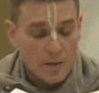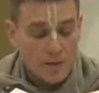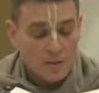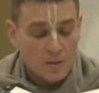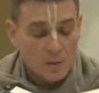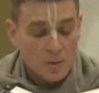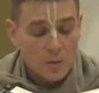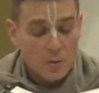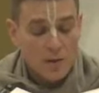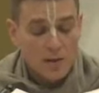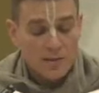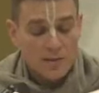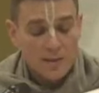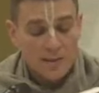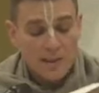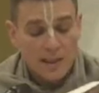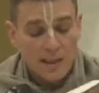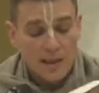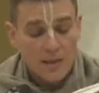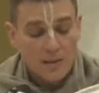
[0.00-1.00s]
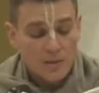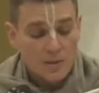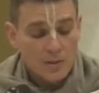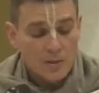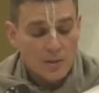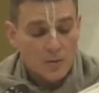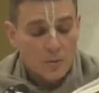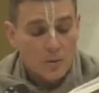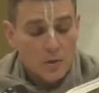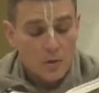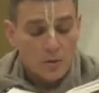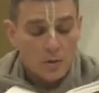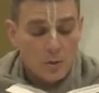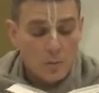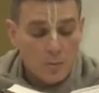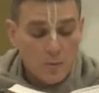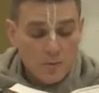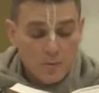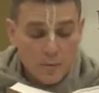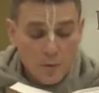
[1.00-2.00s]
is always engaged in the
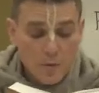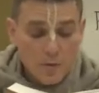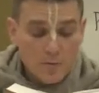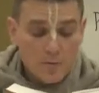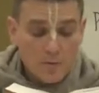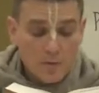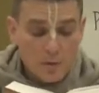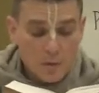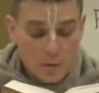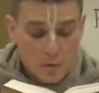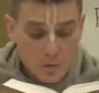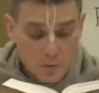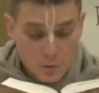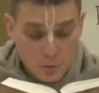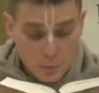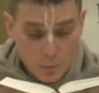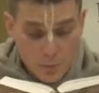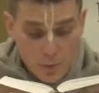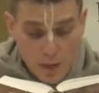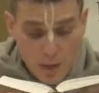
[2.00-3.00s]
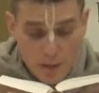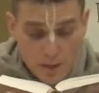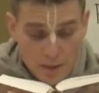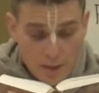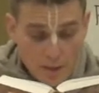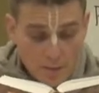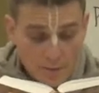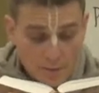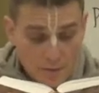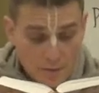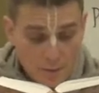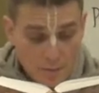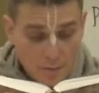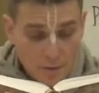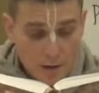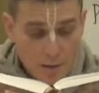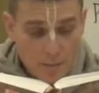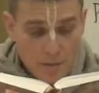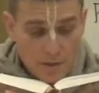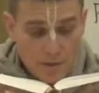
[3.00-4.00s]
worship of Lord Vishnu. Therefore, the
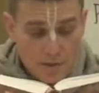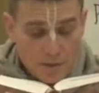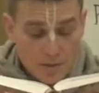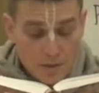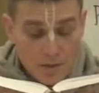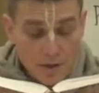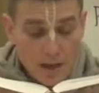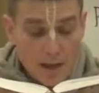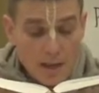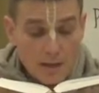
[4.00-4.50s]
Brahmanas are